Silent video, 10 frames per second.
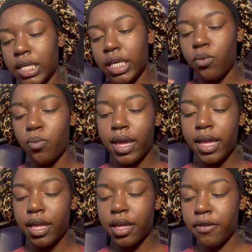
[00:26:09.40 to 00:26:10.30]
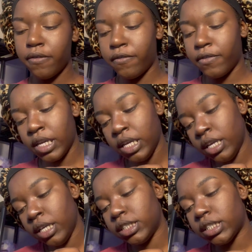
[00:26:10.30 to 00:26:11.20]
Heat Wave
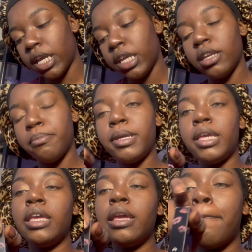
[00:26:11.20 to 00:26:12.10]
Shaina B